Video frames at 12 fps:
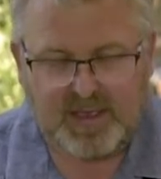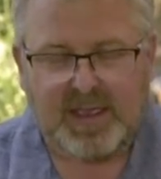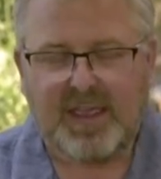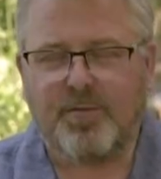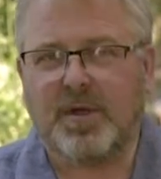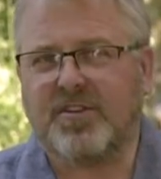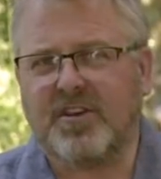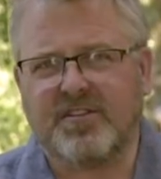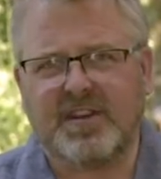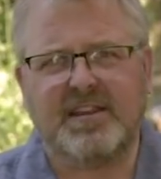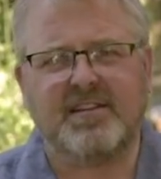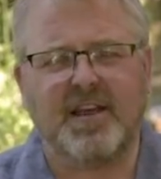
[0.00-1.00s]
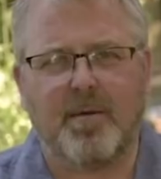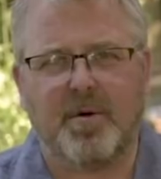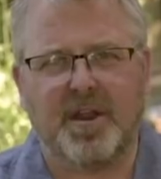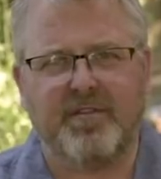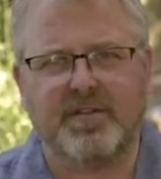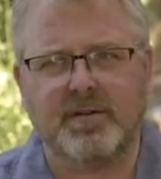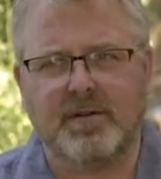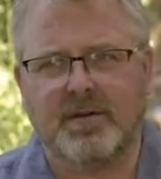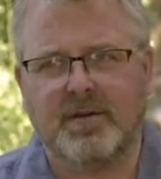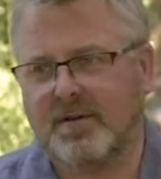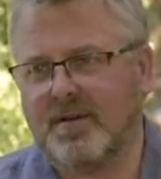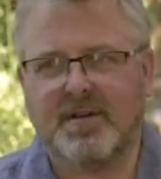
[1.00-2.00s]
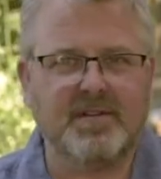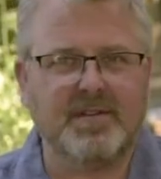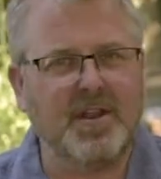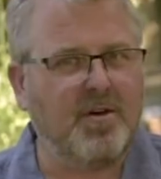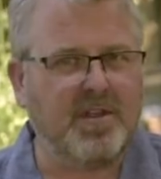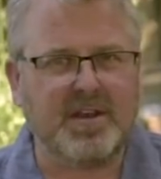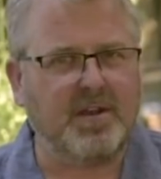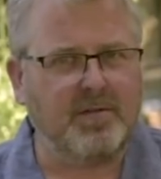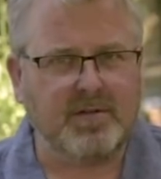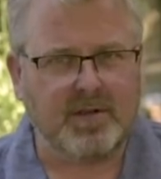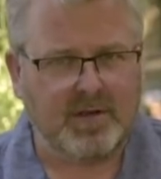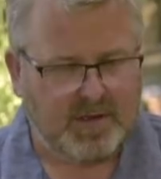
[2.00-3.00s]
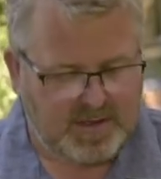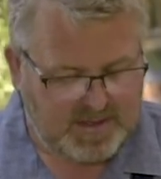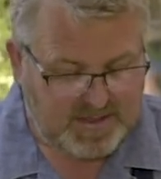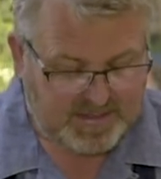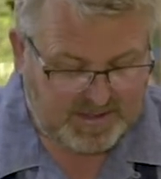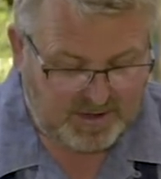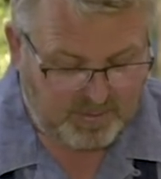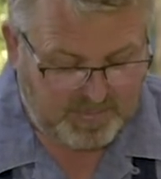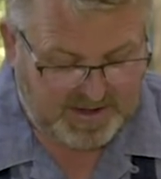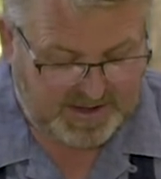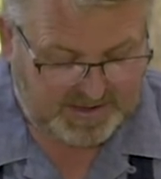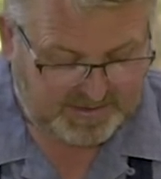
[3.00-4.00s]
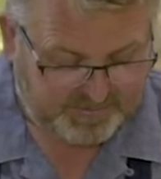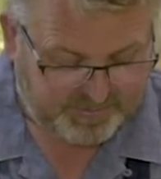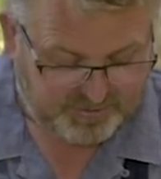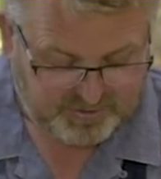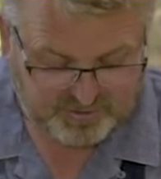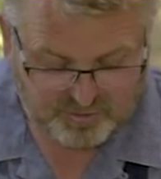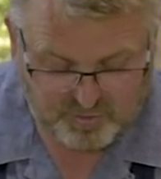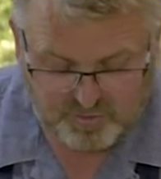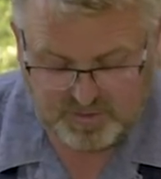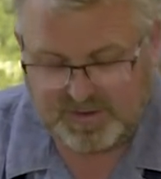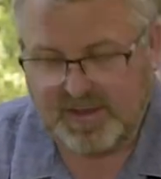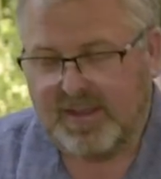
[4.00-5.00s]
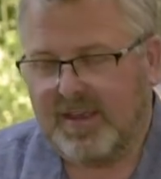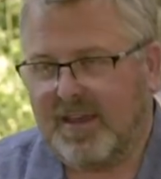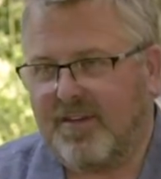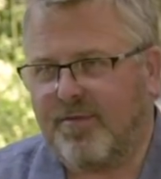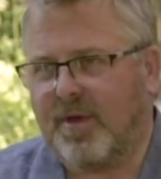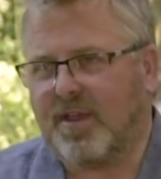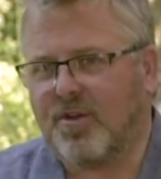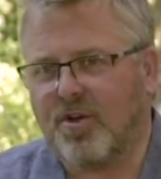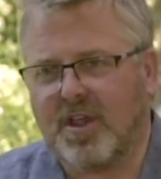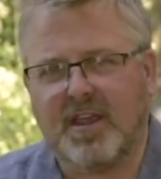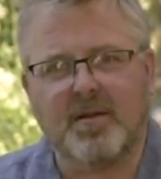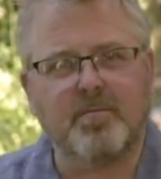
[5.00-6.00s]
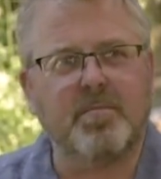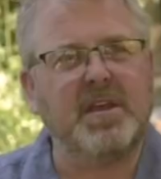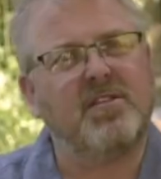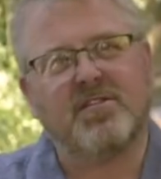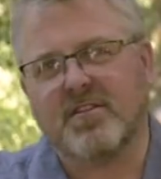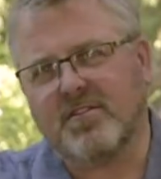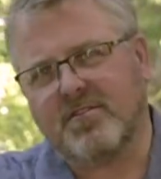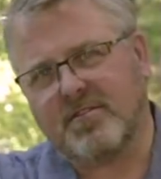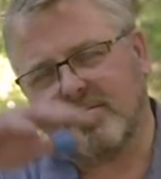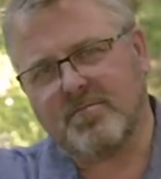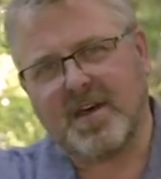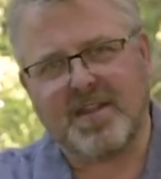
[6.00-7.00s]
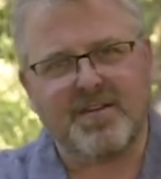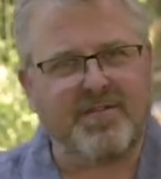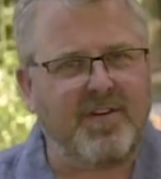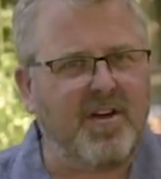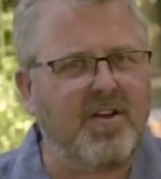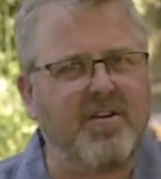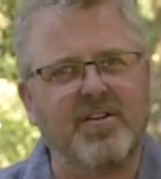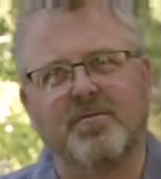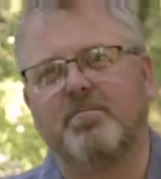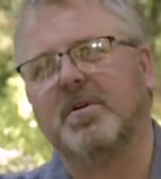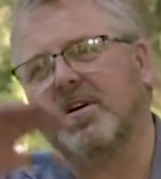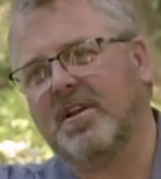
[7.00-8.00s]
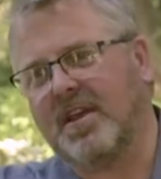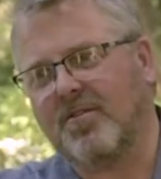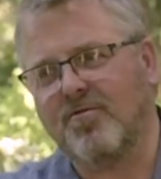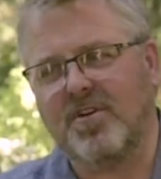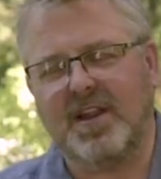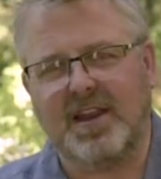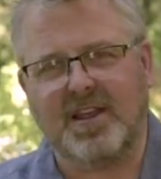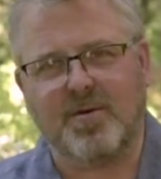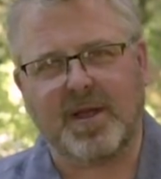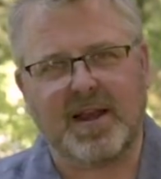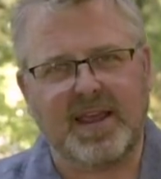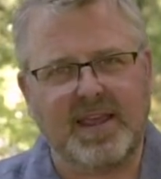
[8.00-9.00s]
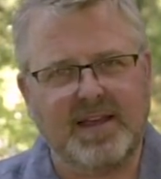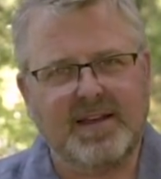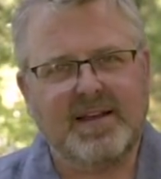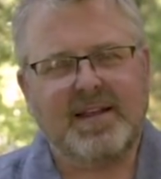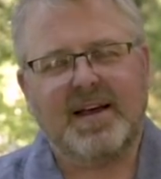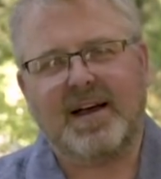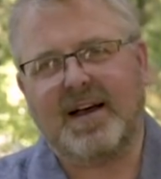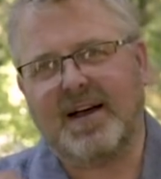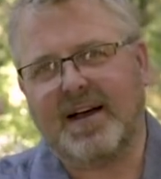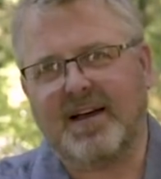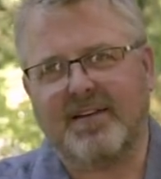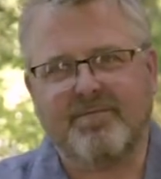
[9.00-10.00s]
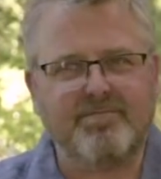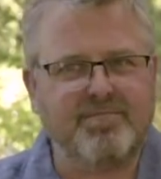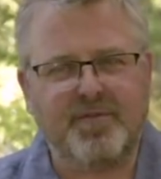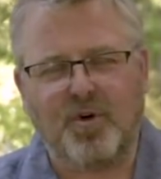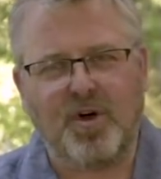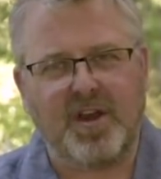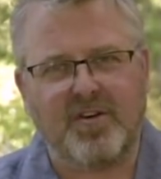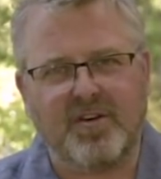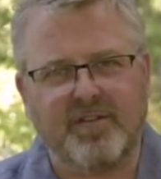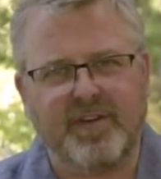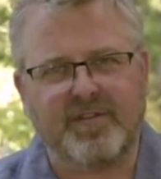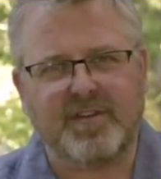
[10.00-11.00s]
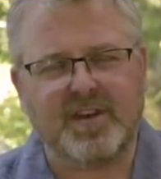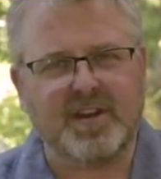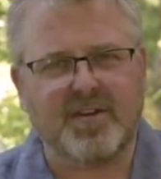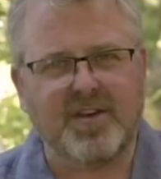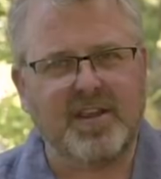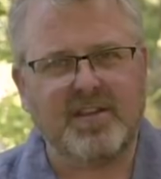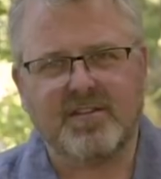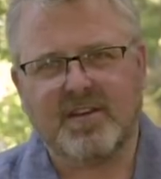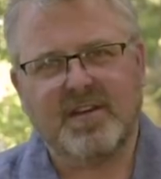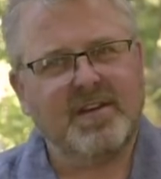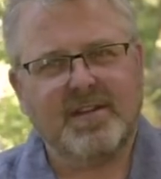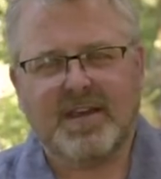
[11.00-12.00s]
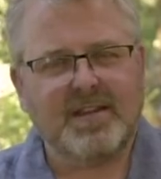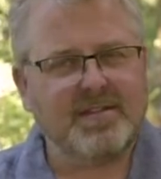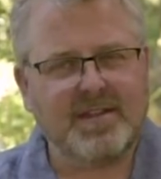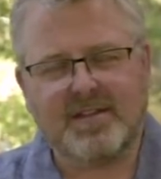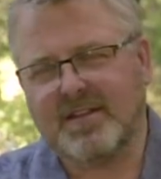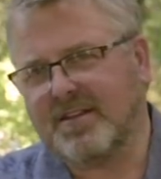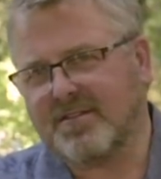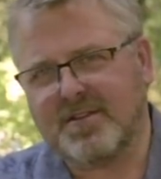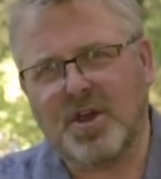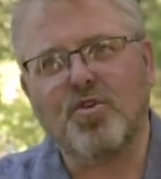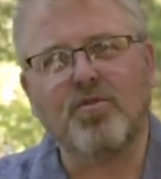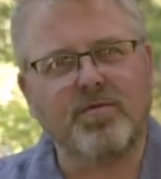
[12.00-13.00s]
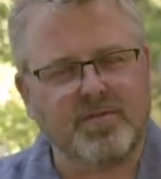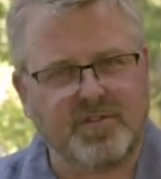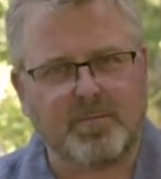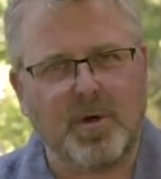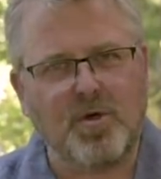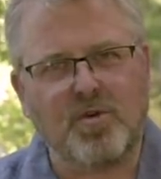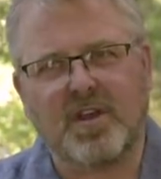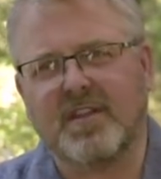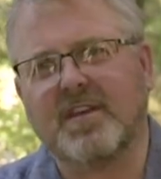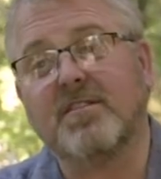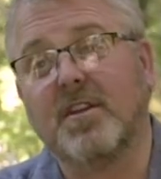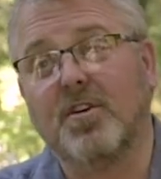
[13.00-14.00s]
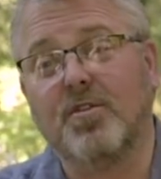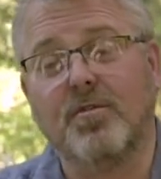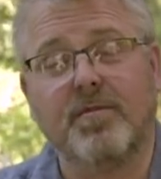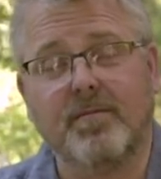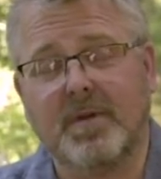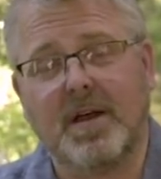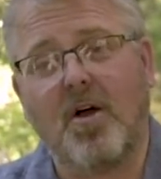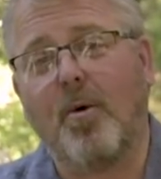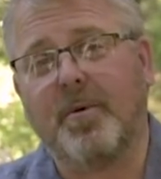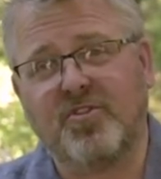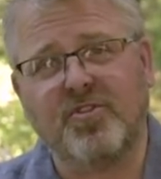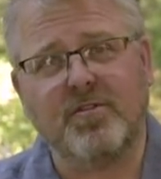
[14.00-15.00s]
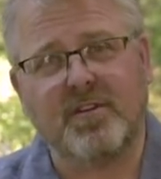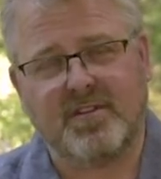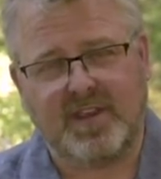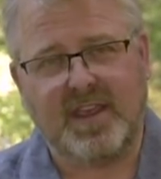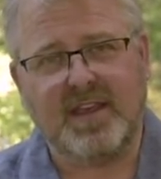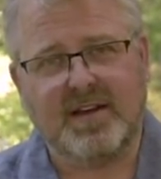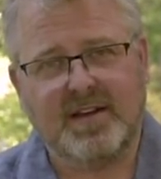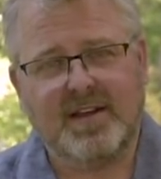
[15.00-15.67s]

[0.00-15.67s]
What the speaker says: If we're just heating up an oven, no, they don't. They don't make any difference at all. If we're cooking pizzas and the fire is burning really quickly at 450 degrees, there's no smoke and there's no opportunity